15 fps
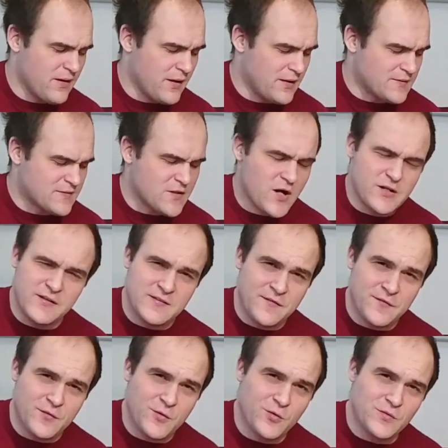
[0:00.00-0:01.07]
It's kind of
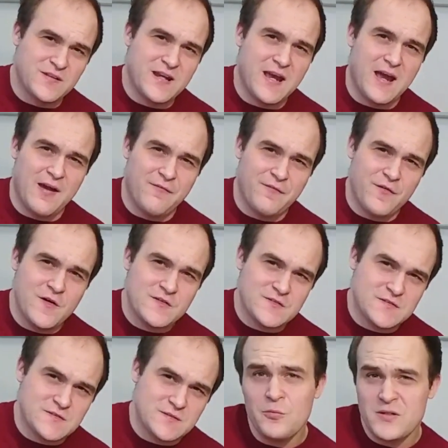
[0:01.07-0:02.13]
difficult to get at
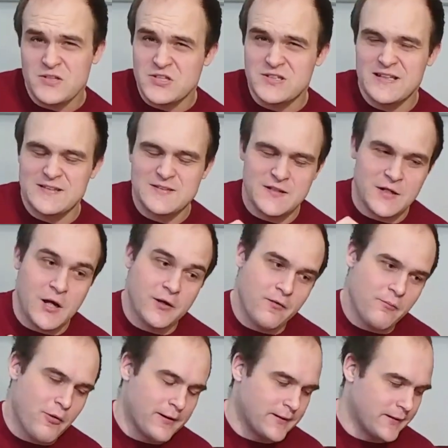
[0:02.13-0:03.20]
first. We just need to kind
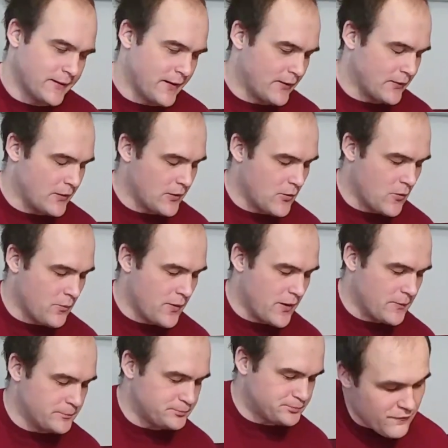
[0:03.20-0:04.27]
of break it down a little
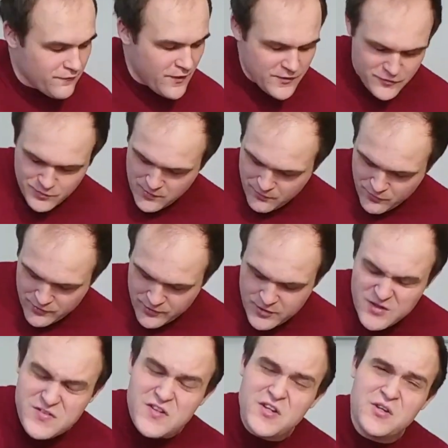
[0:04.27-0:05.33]
bit. First one we're
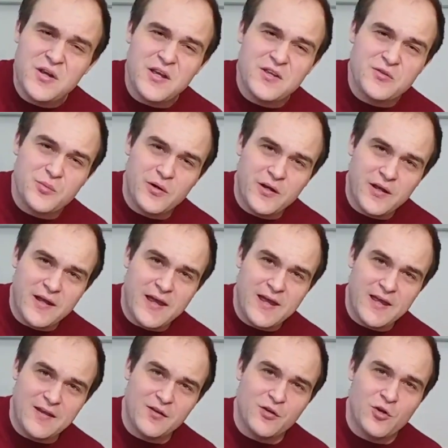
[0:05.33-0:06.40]
going to do is we're going to
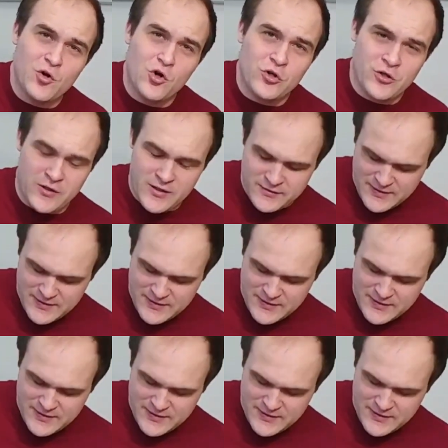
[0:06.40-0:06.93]
hit the chord on a